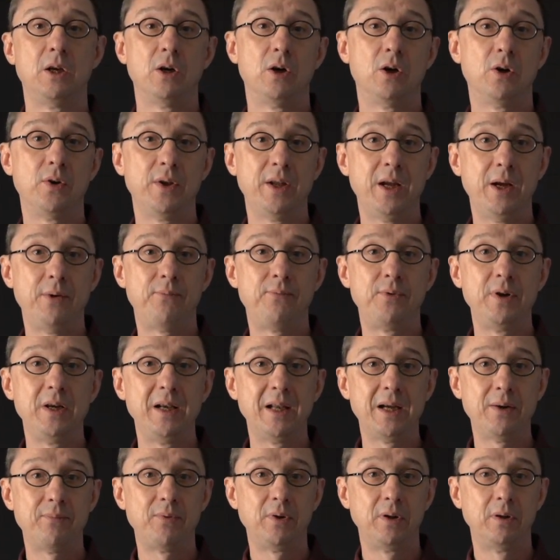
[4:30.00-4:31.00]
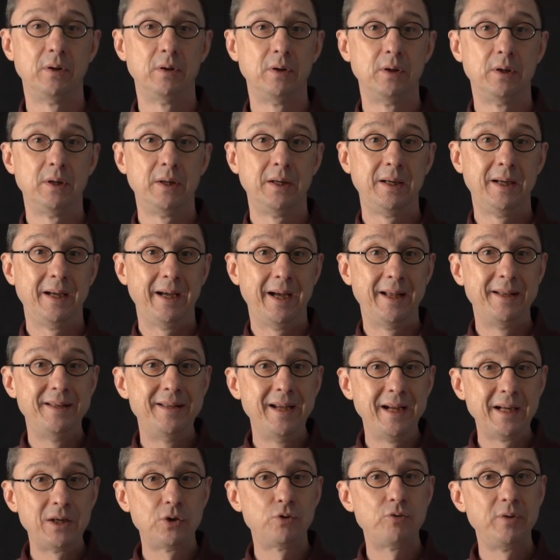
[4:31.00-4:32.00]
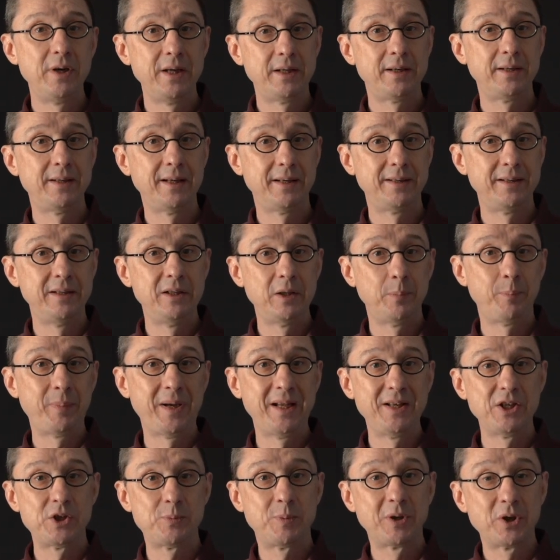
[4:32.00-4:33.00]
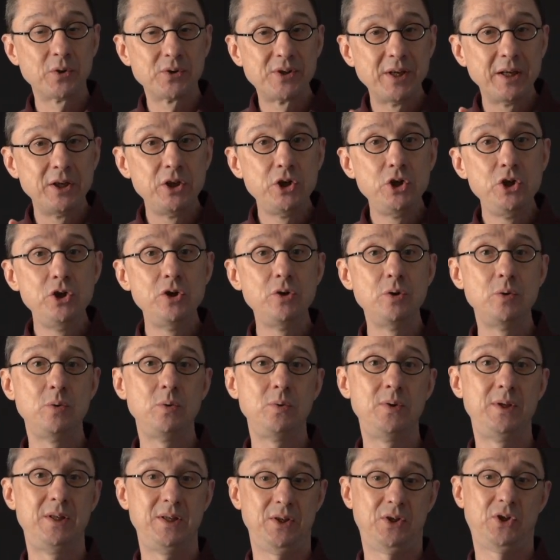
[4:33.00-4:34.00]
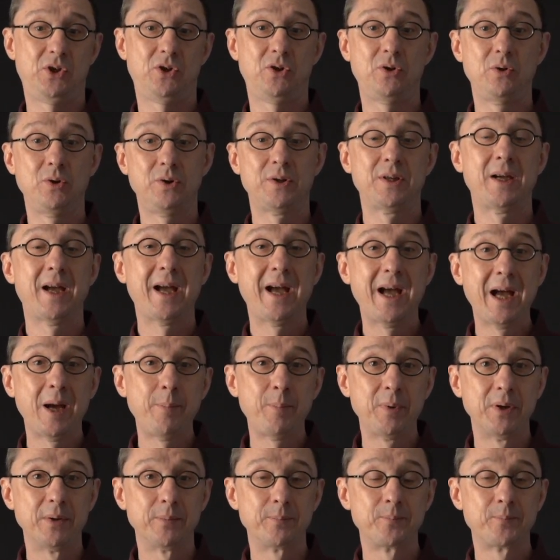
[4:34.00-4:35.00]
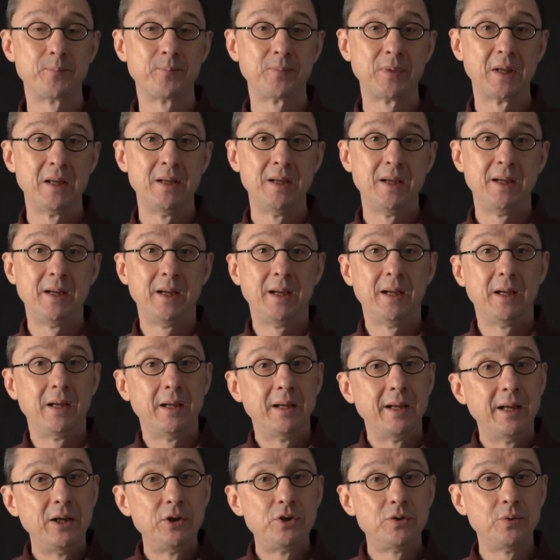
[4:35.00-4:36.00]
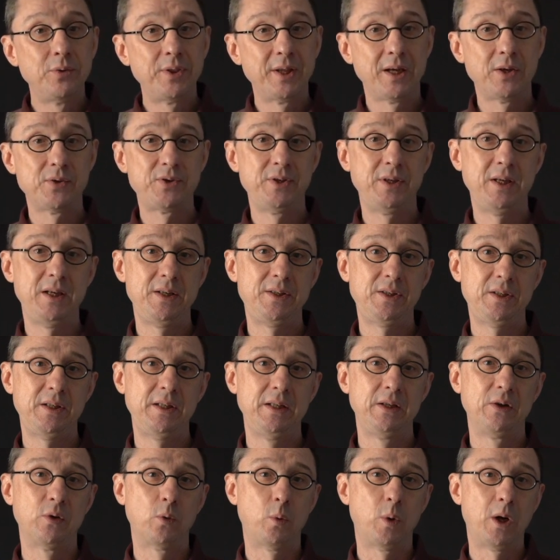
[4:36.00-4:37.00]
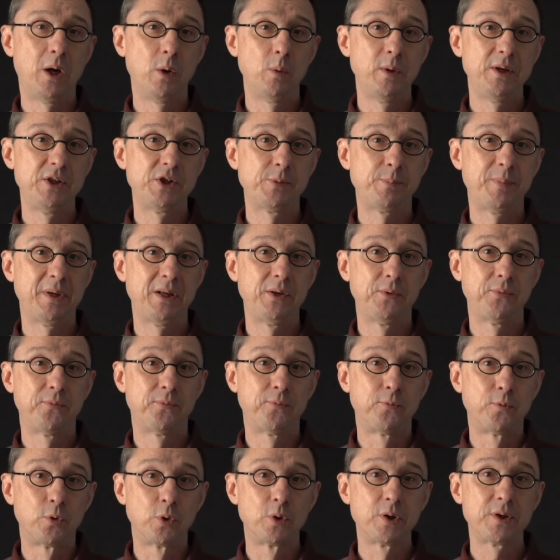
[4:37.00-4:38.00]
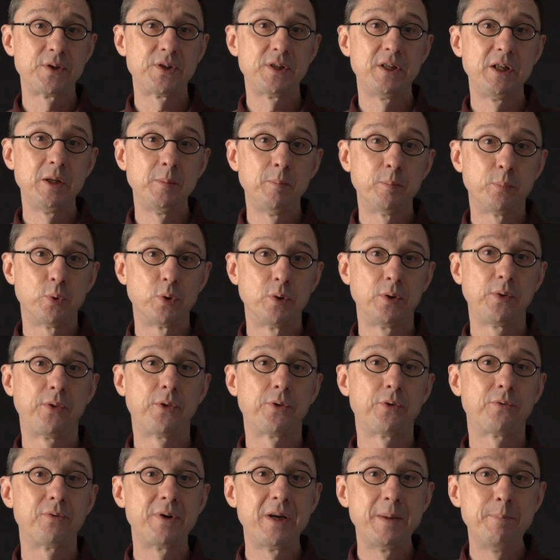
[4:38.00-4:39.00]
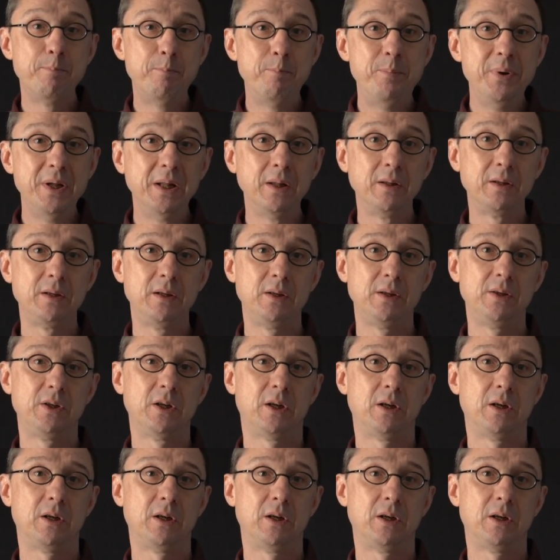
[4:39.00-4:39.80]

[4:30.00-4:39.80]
on every level. And they created that independence because they knew this could happen. In 2018, Huawei spent $14.3 billion